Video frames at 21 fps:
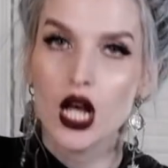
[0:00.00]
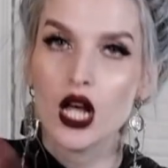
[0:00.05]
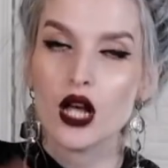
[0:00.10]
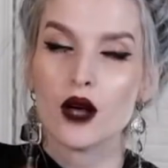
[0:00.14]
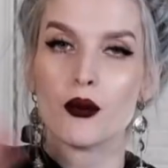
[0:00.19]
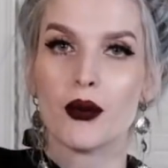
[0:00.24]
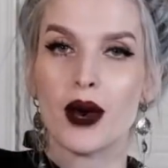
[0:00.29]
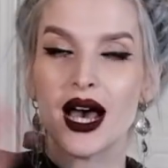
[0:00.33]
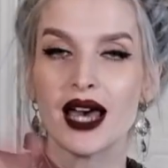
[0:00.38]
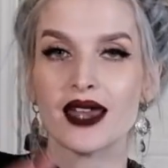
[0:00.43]

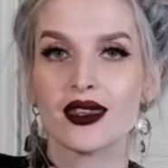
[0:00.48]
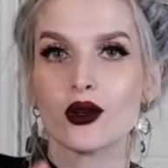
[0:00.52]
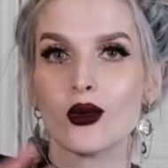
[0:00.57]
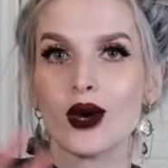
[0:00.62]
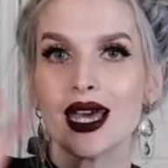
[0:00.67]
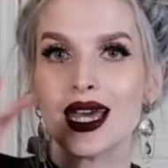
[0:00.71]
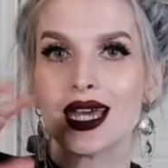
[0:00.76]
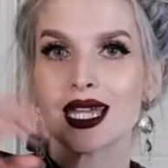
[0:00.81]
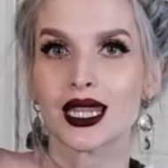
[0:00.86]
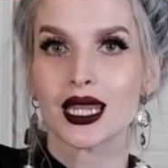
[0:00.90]
By the
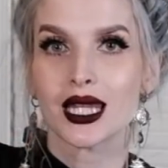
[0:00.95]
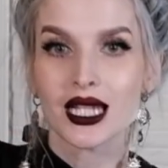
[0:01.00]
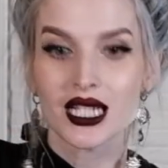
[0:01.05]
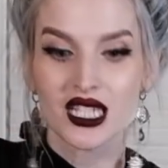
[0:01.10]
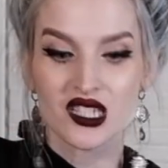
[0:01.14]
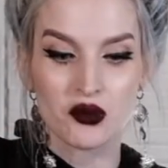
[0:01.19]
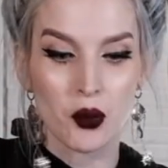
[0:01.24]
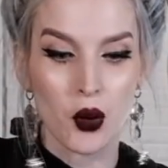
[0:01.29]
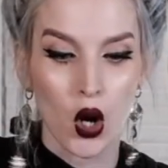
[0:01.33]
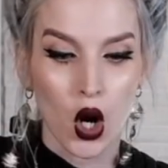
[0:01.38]
way,
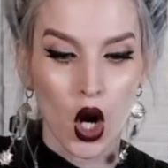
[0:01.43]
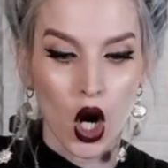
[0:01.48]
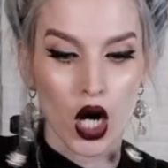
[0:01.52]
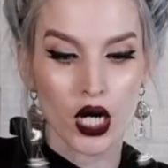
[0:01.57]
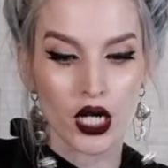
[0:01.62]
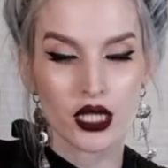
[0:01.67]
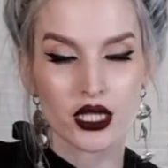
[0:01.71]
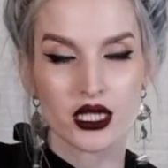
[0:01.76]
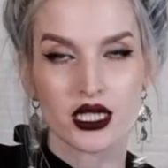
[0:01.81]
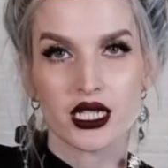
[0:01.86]
this
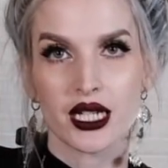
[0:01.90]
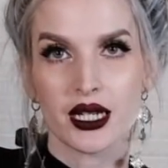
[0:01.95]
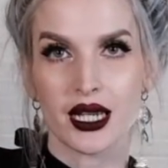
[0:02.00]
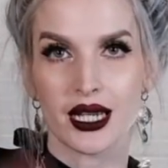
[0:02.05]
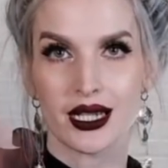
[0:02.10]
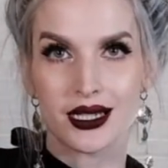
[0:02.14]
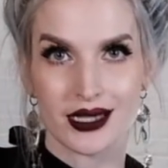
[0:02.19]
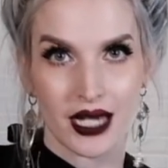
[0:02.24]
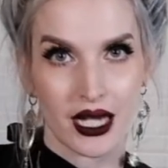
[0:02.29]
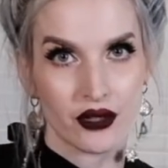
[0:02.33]
part,
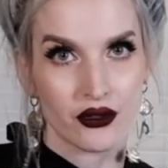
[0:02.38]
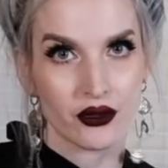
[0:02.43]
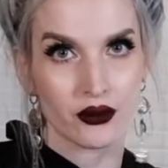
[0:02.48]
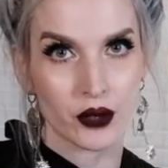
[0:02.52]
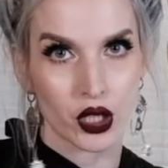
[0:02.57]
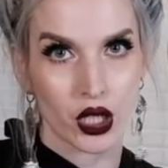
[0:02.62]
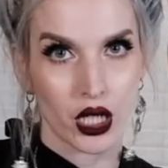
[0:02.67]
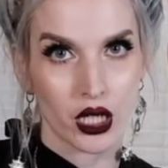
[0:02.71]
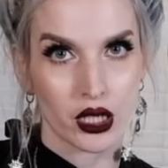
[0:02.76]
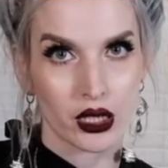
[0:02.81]
aside from the
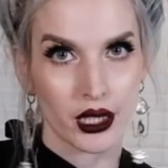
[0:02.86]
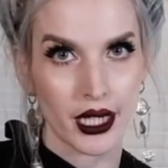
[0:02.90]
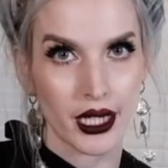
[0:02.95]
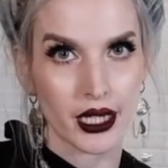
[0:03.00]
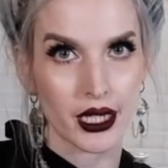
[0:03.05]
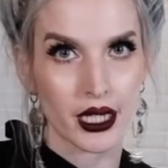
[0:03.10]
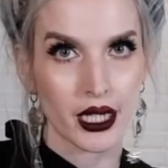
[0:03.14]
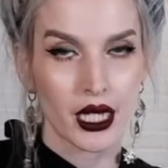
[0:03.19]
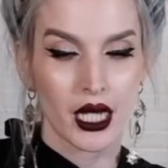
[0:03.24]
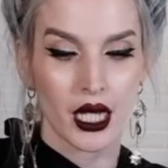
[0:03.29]

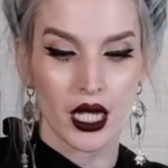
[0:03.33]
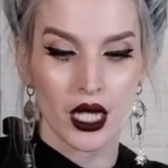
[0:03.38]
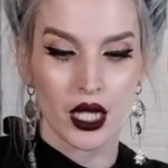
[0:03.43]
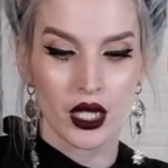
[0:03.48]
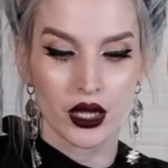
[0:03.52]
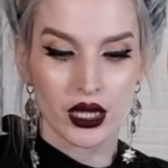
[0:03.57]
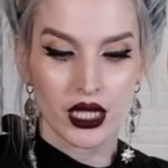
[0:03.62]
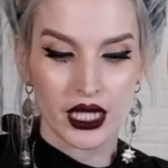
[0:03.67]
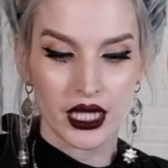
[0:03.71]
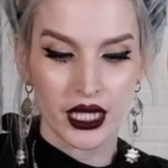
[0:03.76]
garlic,
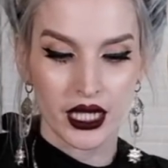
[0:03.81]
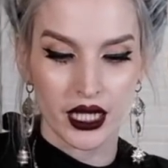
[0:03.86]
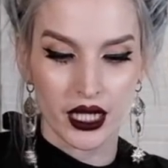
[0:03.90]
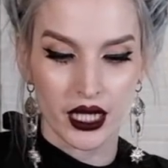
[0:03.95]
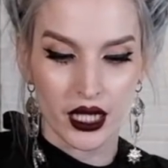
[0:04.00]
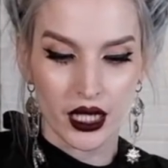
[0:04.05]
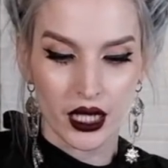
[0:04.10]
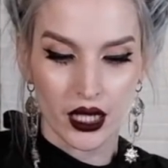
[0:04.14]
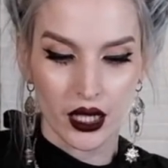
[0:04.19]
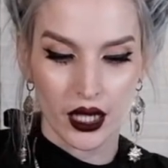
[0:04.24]

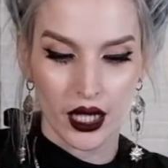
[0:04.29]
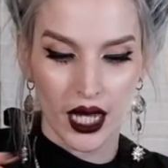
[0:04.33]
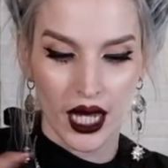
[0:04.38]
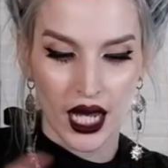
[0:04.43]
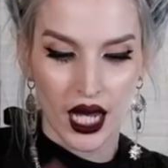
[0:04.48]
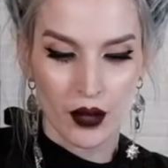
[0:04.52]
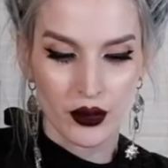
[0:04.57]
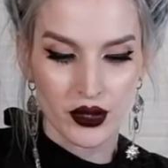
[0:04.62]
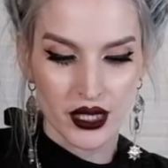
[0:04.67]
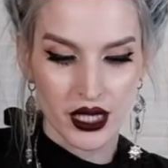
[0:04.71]
the
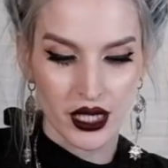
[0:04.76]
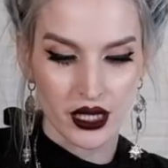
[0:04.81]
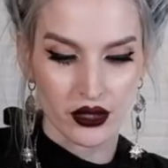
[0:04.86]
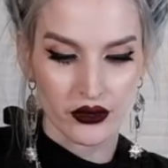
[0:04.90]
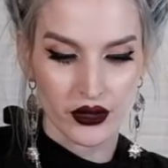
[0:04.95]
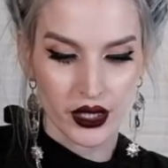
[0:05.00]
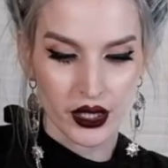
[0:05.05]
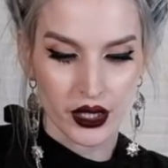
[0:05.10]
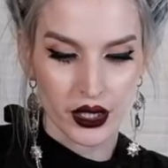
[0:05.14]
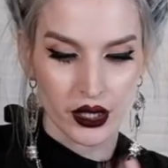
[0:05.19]
apple cider
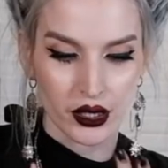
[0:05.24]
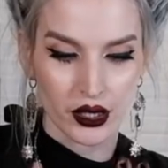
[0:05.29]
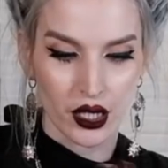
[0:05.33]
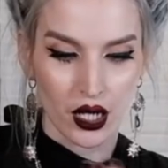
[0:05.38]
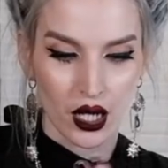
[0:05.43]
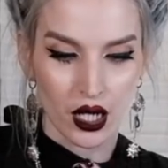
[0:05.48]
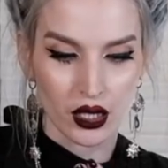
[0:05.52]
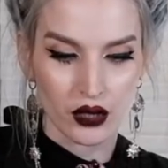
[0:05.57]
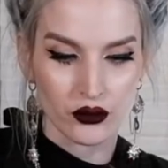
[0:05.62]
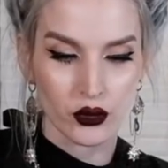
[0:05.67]
vinegar, the
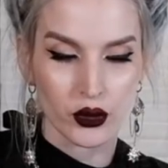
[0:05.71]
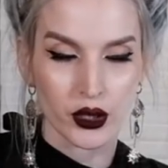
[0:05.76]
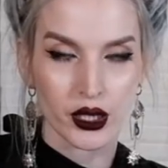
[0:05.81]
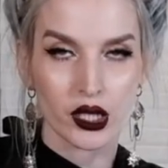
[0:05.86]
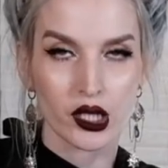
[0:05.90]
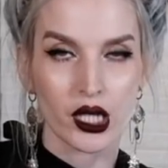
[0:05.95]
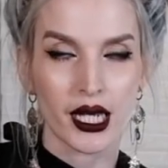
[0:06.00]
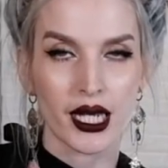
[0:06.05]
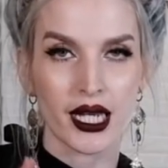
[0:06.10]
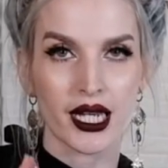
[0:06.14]
olive
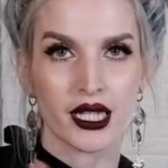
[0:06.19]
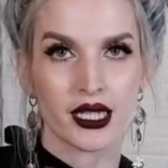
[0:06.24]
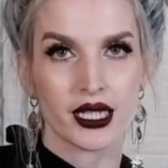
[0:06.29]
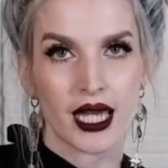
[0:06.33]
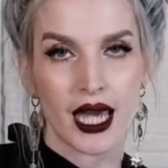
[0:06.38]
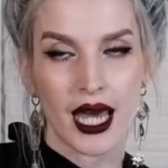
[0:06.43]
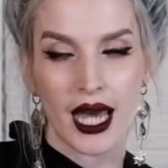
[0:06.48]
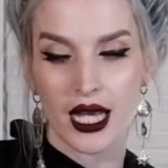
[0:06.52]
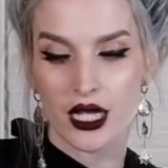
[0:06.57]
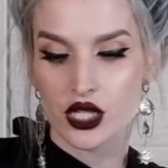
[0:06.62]
oil, and the
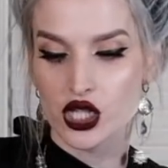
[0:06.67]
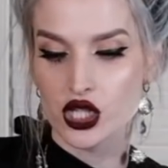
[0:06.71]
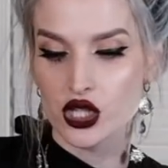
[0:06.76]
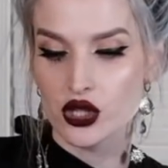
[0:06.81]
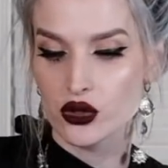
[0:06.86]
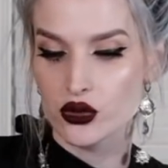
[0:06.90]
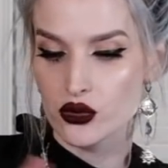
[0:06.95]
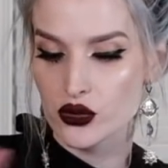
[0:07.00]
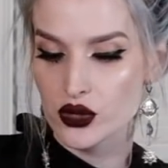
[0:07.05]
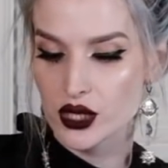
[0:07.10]

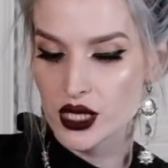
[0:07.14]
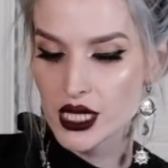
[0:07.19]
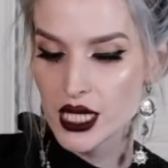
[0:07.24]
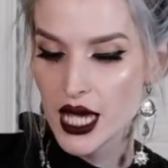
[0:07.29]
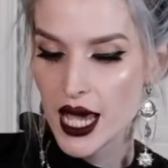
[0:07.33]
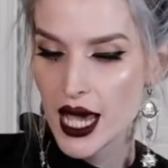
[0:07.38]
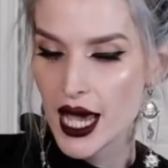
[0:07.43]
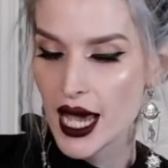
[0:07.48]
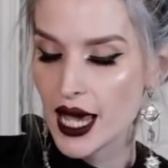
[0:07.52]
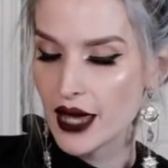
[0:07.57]
cashews,
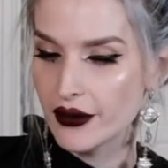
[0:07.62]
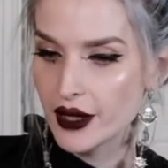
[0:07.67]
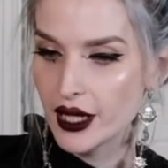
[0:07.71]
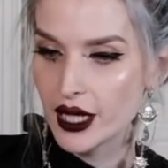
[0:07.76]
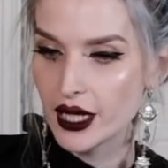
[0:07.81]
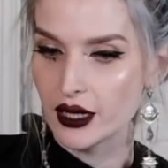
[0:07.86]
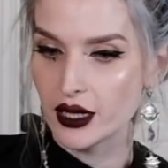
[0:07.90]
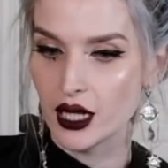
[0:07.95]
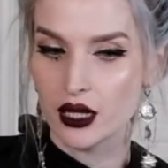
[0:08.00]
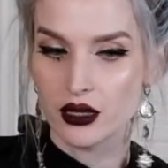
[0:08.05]
and
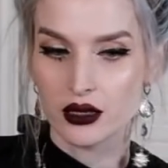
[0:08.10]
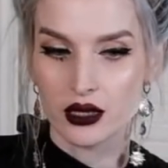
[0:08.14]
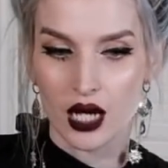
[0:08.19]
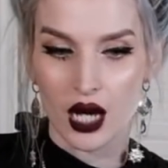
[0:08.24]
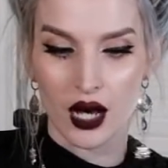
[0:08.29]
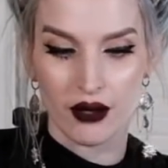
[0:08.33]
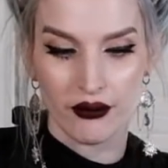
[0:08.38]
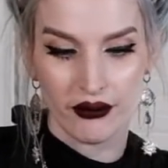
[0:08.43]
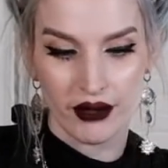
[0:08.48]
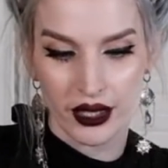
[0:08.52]
then the
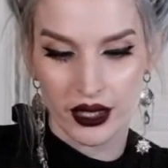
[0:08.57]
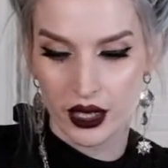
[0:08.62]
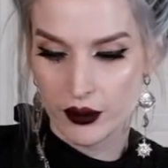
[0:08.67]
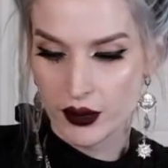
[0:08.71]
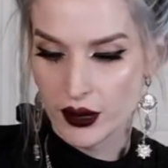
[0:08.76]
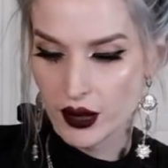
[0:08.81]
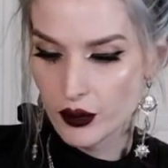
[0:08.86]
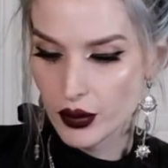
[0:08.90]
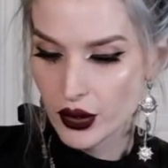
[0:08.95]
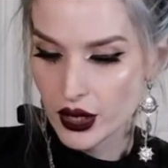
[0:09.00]
agave that I'm
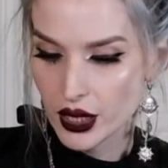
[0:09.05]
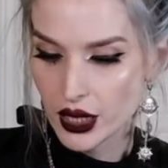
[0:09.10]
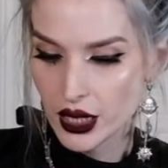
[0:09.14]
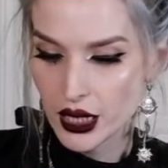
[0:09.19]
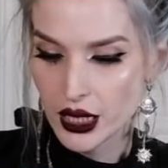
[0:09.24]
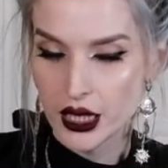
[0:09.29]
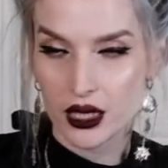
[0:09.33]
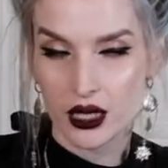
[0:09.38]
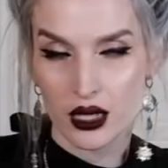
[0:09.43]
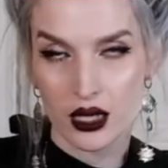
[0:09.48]
gonna put in
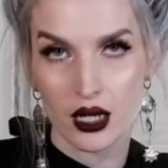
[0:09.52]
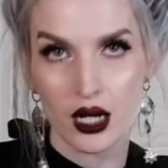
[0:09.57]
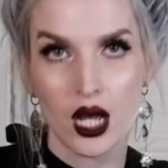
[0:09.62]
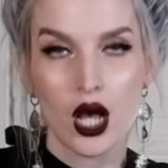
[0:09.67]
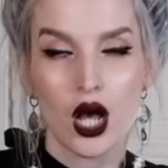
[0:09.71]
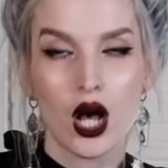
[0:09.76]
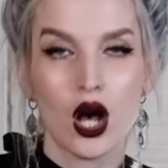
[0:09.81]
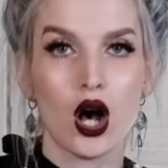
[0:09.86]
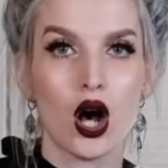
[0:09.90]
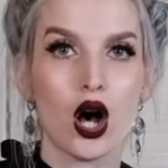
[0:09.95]
here,
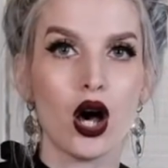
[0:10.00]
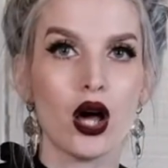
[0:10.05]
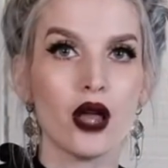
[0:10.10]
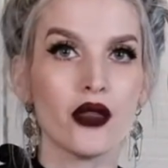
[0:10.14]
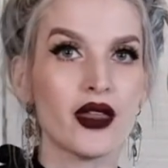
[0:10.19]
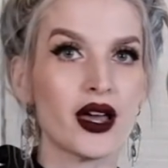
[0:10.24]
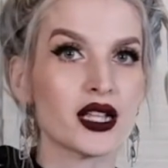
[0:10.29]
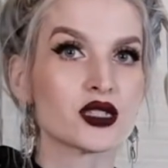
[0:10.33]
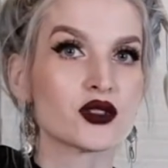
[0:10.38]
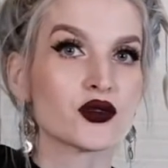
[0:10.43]
all
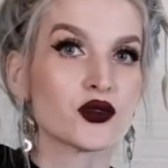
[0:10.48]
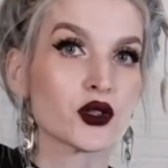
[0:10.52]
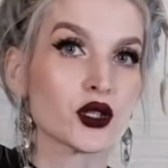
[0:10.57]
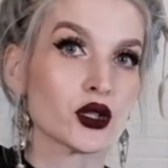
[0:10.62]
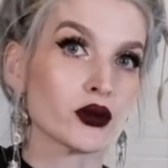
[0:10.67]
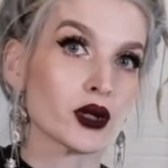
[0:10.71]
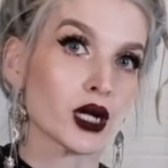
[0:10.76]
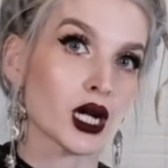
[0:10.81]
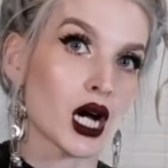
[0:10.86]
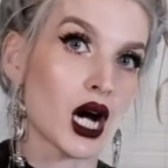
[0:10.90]
that's for the
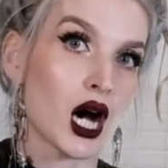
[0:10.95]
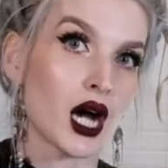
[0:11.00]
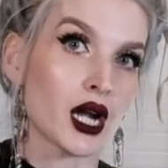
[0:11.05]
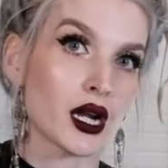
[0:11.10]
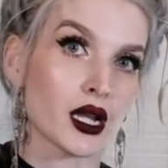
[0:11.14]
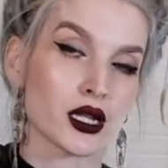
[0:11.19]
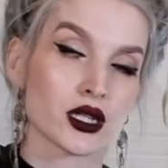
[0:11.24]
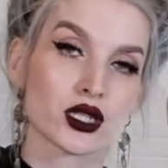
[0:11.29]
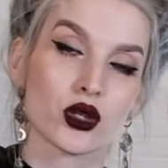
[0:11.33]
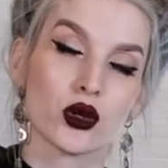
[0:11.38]

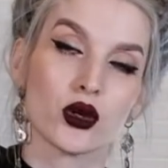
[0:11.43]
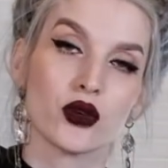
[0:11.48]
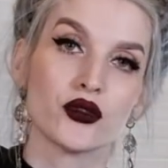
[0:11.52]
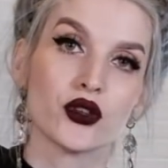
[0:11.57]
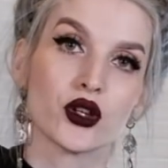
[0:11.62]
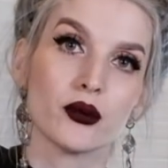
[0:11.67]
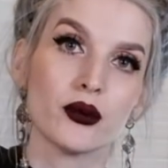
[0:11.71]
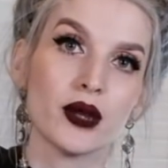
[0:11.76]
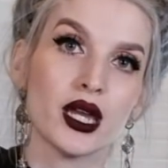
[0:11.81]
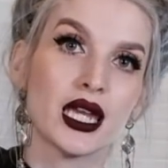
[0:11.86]
ricotta. So if
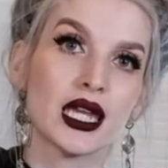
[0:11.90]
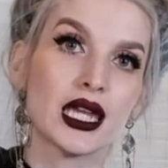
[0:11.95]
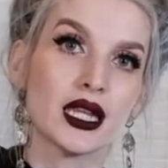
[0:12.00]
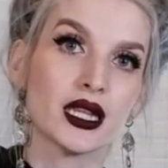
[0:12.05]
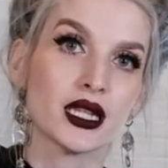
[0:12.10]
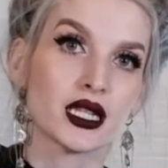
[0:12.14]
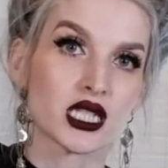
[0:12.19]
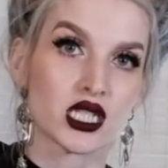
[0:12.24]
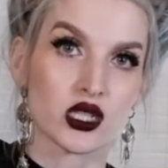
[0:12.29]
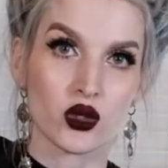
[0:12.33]
you're making
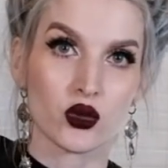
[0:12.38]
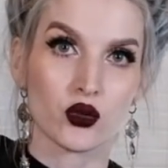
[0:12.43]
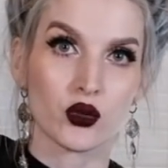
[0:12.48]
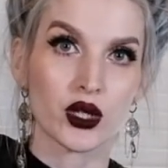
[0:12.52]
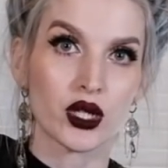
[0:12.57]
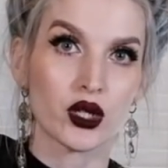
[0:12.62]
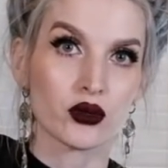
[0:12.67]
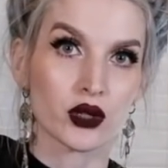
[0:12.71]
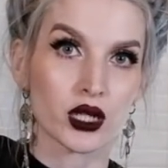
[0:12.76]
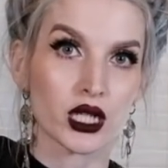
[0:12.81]
this with
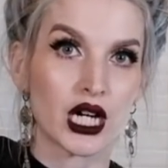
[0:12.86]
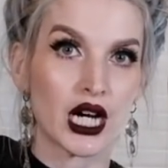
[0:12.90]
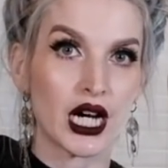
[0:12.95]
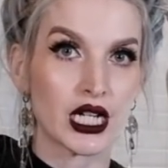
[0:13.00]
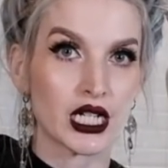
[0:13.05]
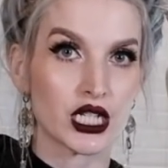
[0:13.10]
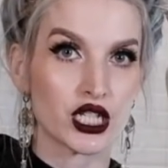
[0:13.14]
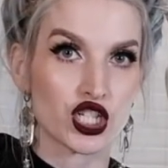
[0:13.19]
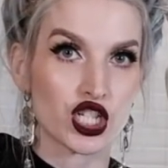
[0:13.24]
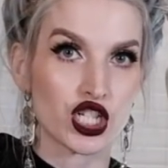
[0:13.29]
real
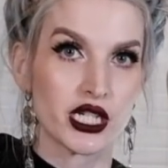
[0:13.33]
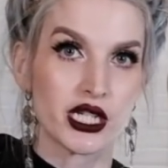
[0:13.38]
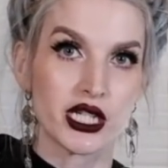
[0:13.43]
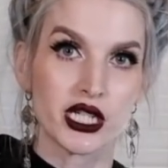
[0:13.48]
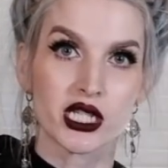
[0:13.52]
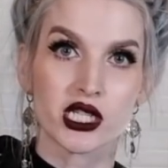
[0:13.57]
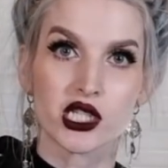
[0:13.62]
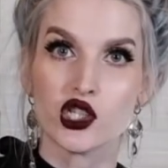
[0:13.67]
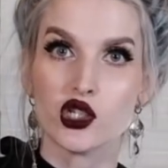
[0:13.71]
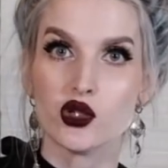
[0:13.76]
ricotta cheese, do